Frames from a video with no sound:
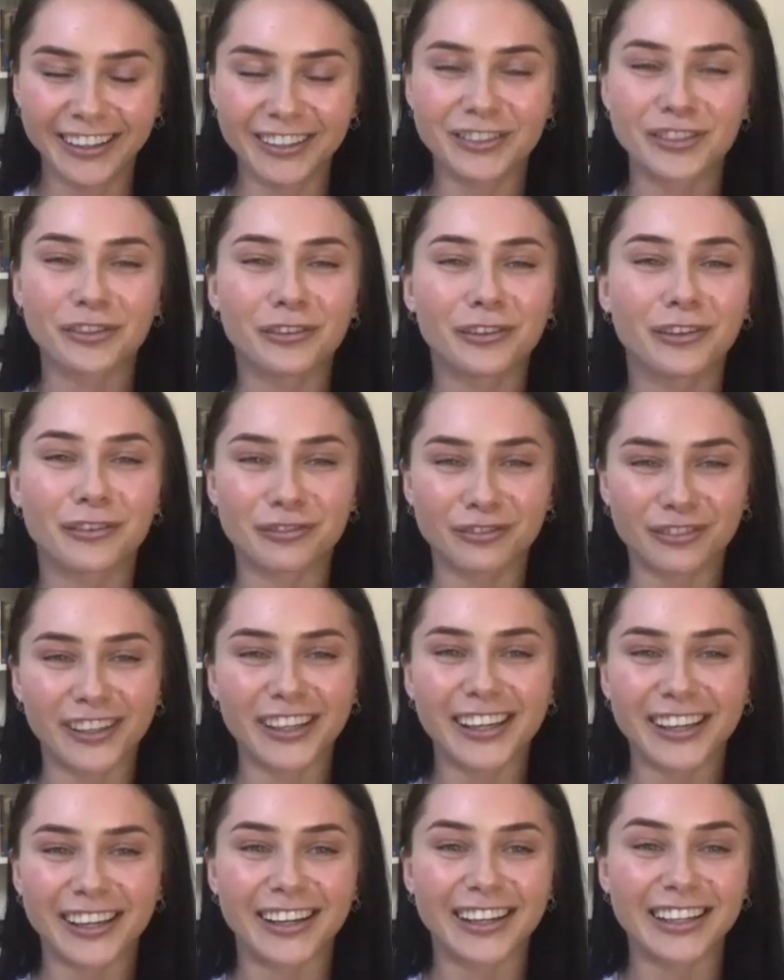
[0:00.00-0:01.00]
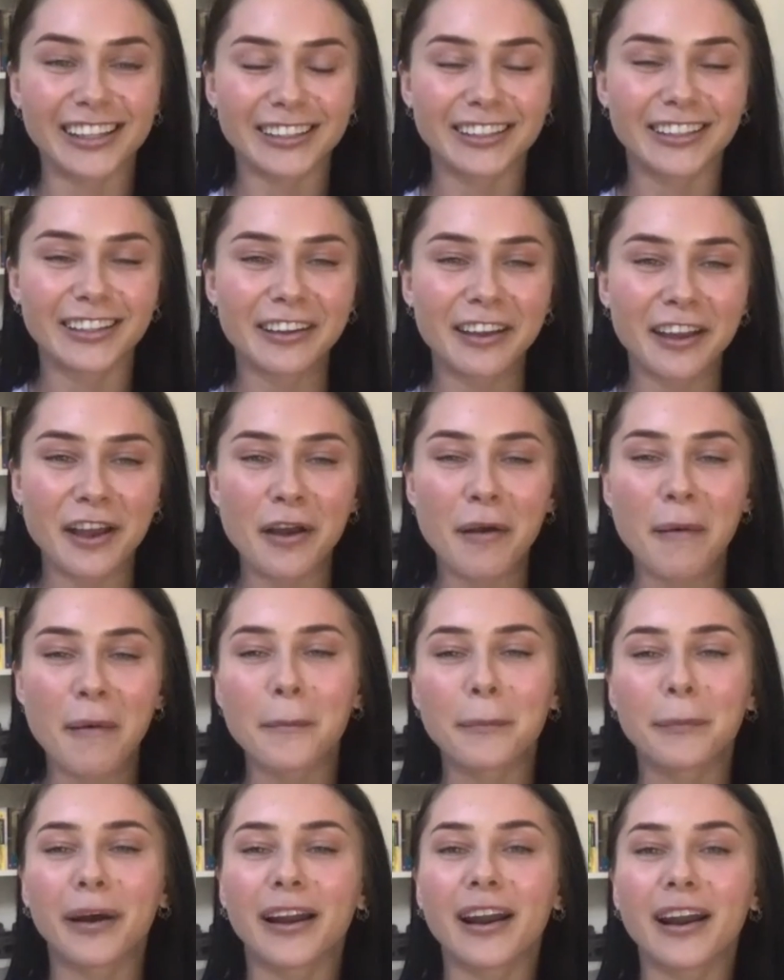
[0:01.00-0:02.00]
to the fear,
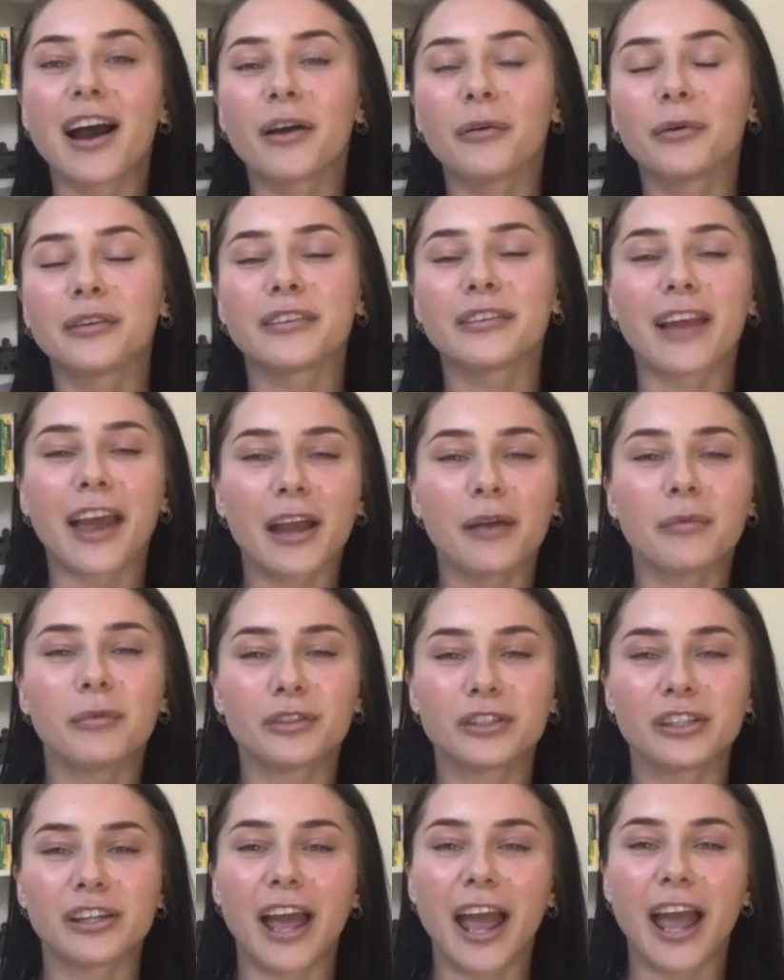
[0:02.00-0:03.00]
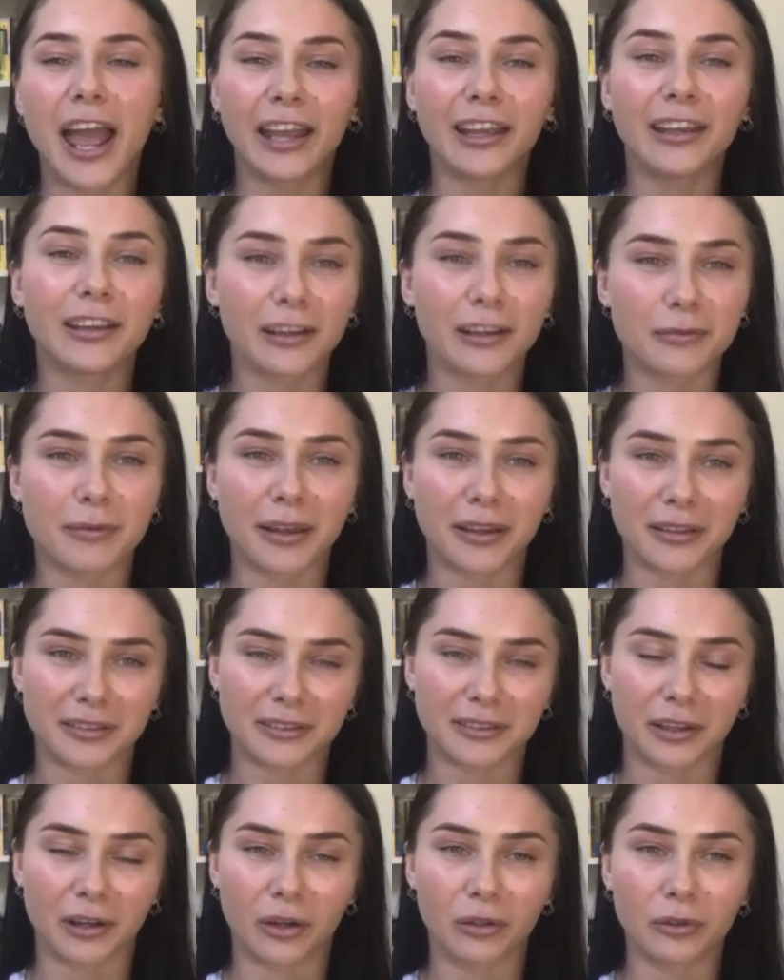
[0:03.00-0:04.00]
but I was able to anchor
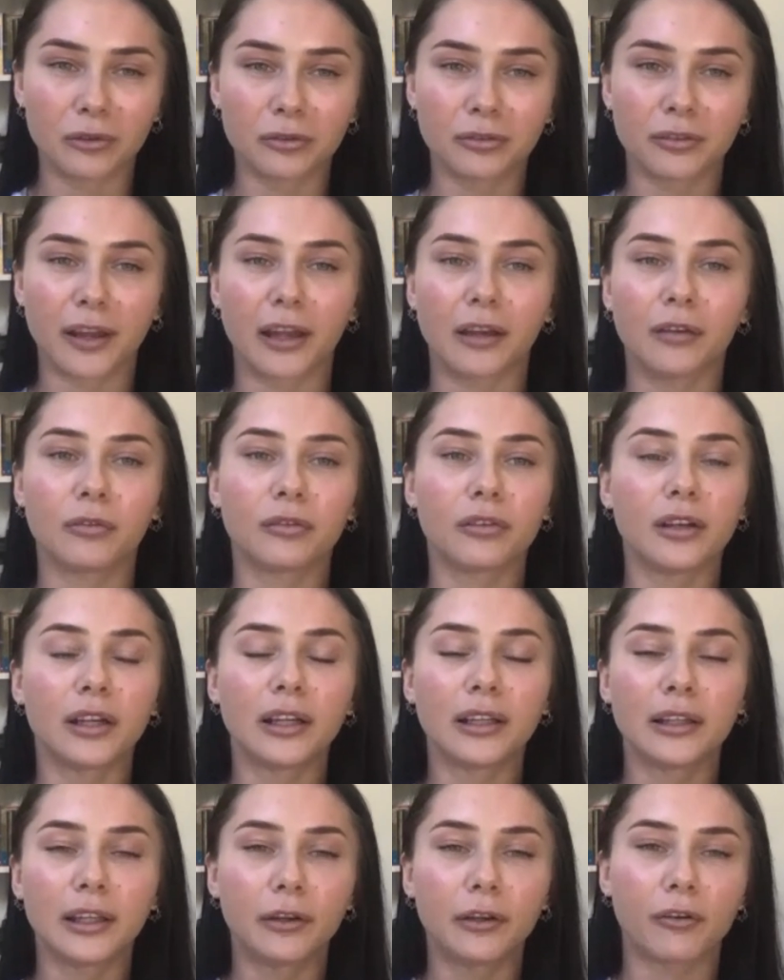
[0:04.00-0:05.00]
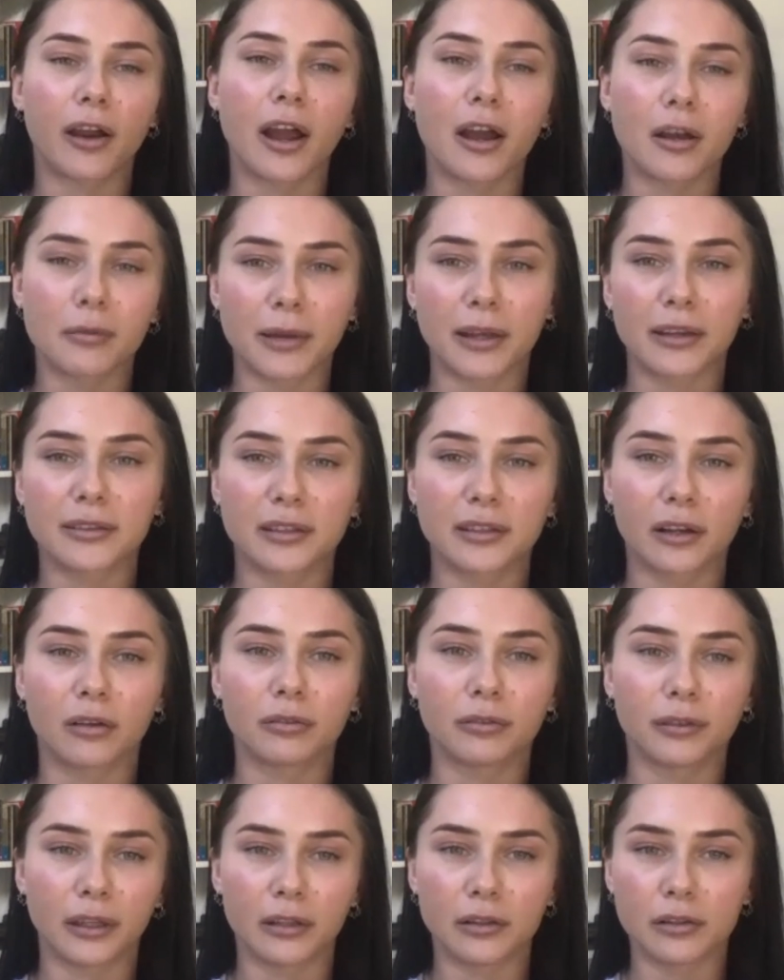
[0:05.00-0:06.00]
myself and really ground myself
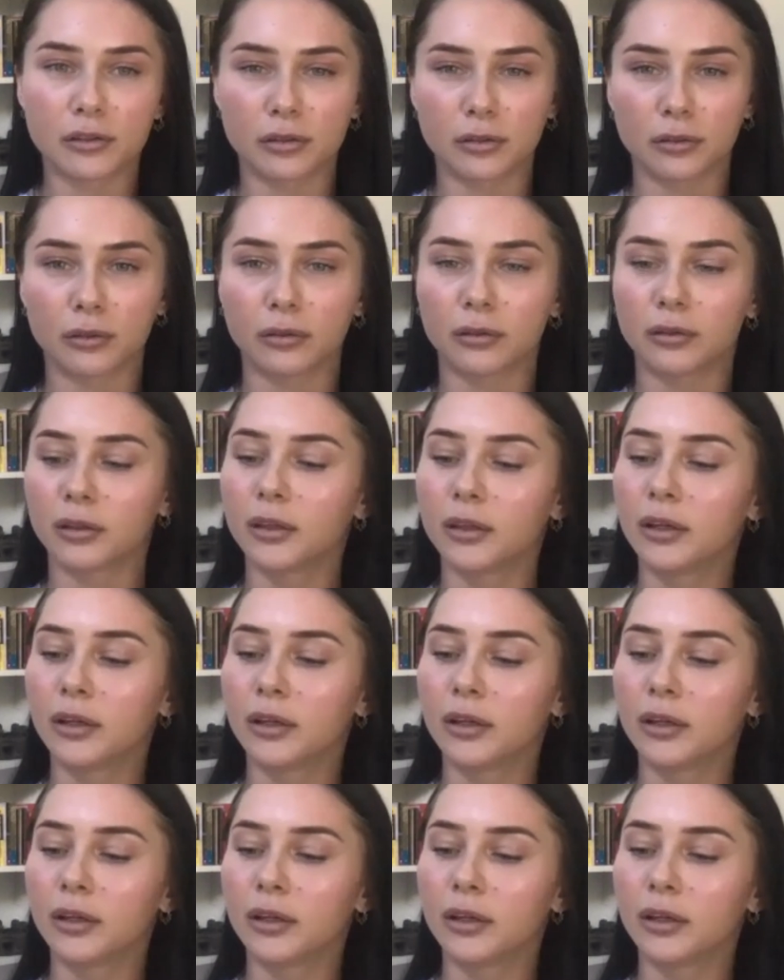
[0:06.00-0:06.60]
into